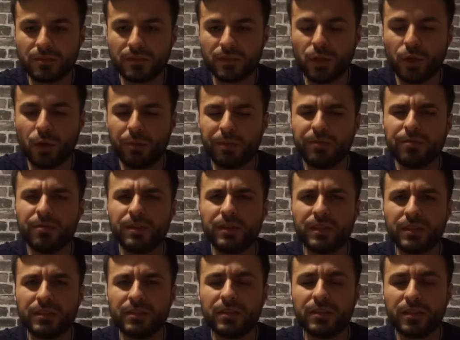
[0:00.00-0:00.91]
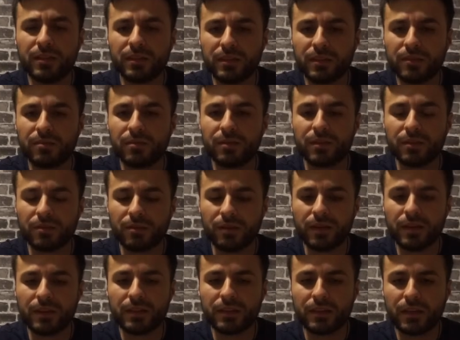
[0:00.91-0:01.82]
You're hoping for things to look different,
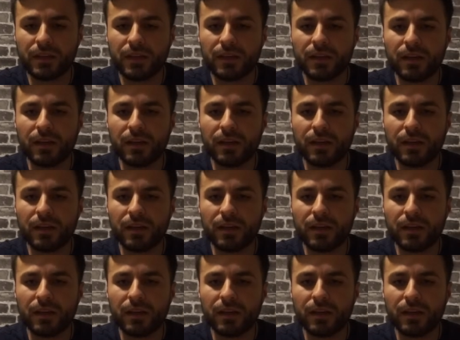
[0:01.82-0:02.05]
right?